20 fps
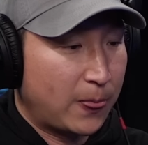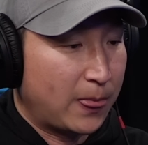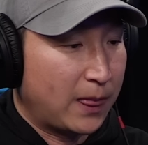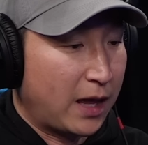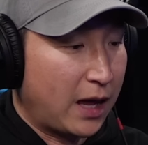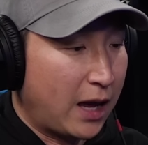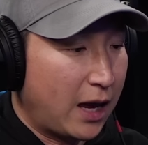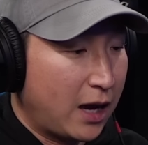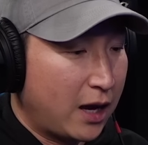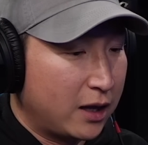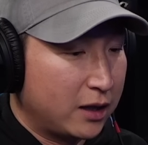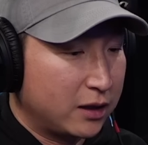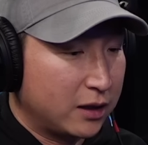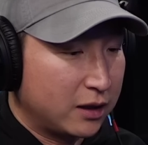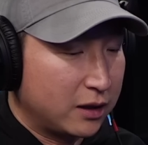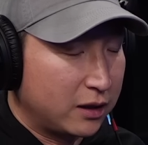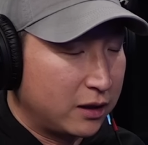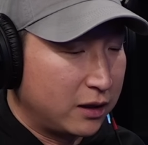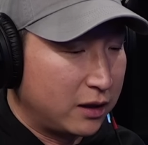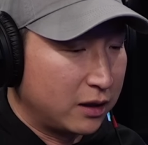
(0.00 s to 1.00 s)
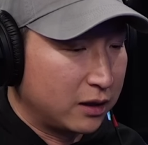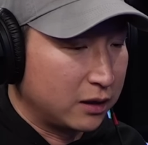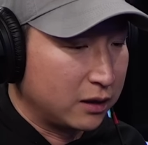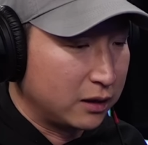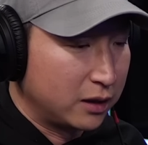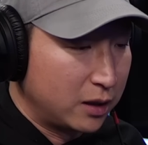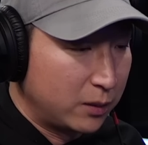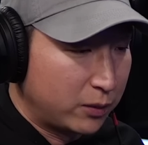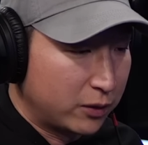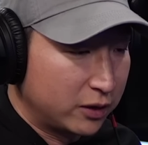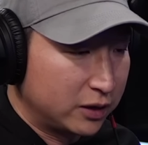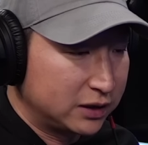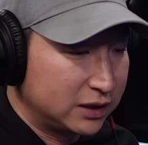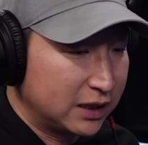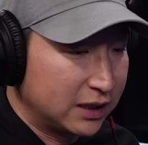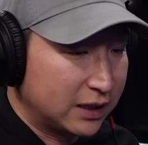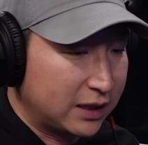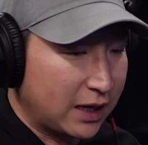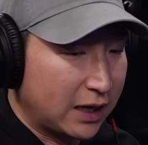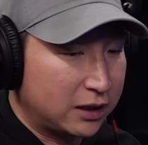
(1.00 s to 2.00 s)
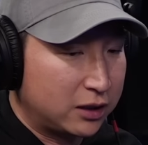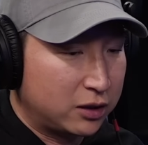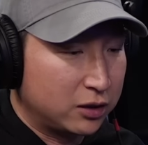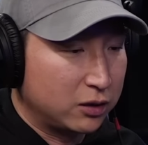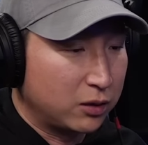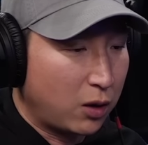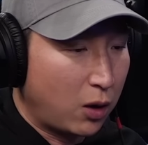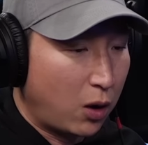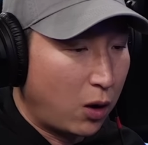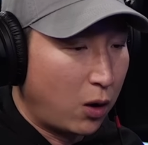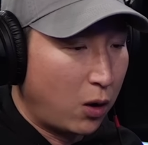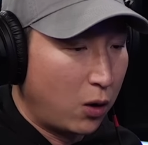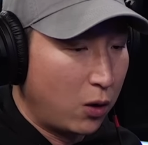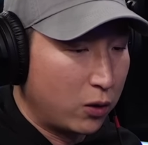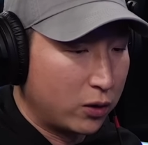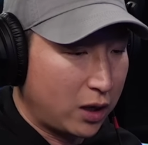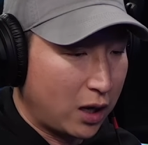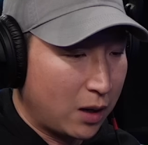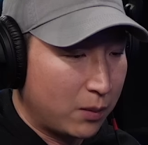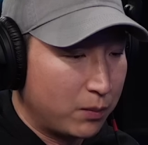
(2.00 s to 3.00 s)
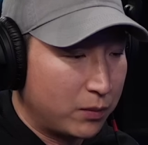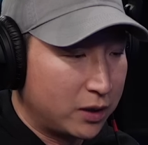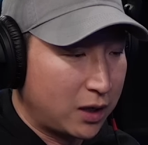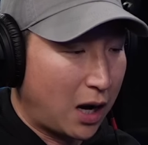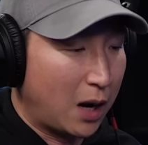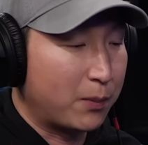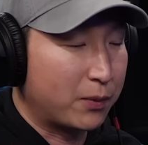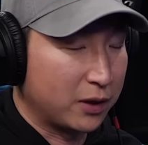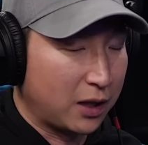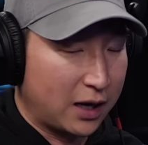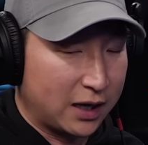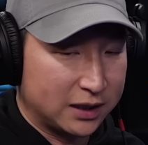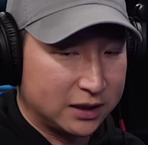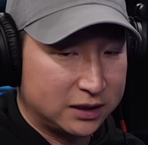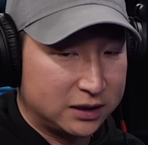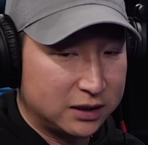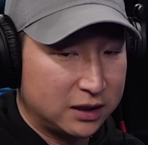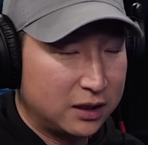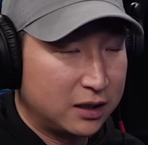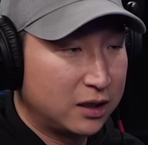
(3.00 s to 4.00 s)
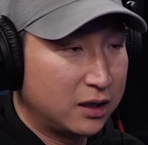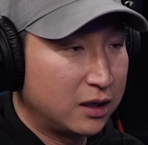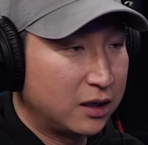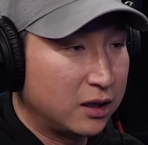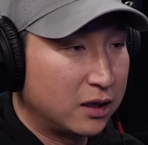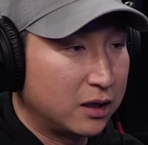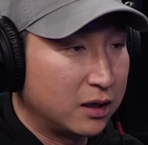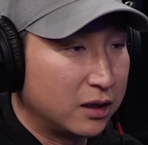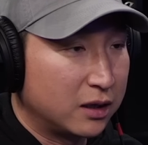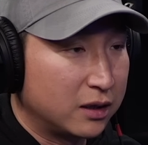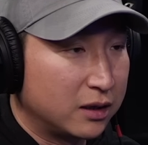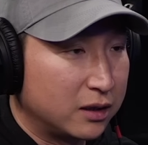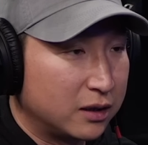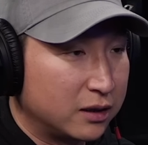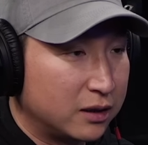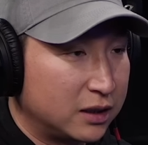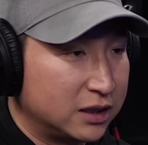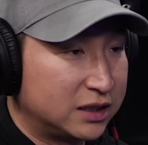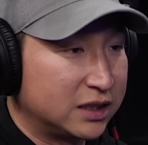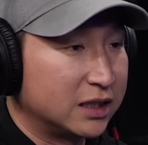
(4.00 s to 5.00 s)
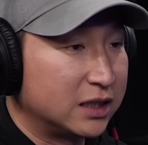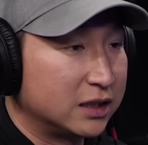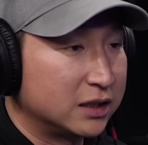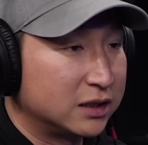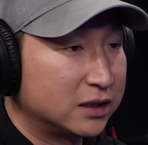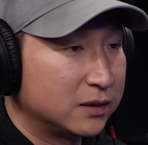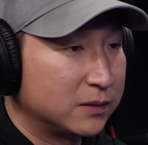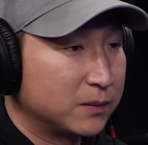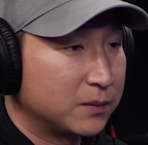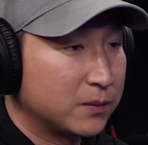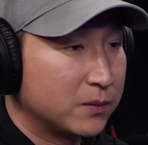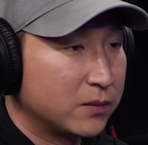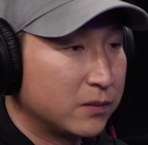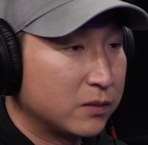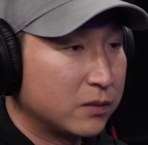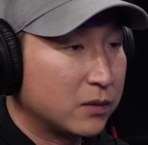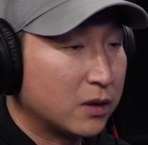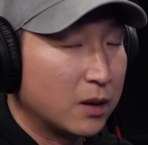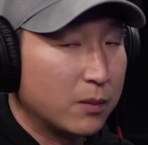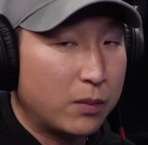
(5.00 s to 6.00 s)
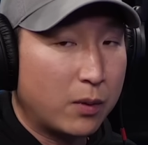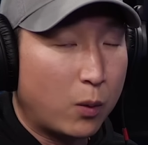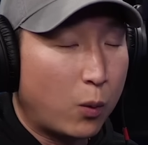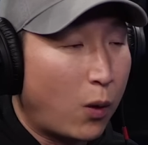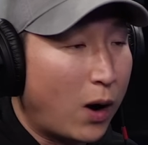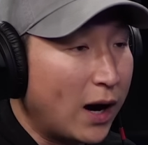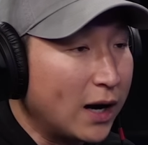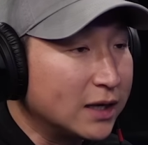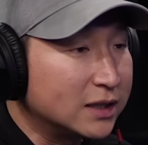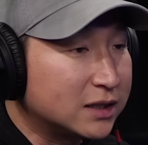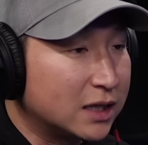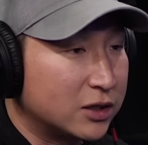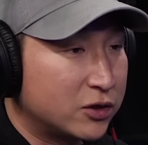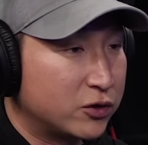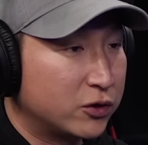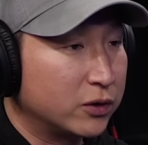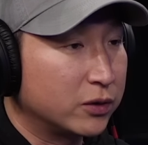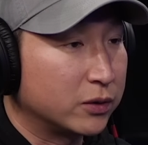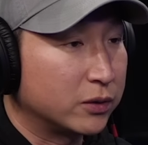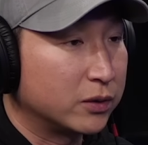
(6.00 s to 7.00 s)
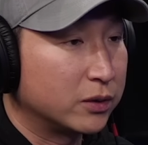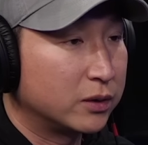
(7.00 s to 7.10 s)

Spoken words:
and the liberals get to own and monopolize the cities. But why is that true?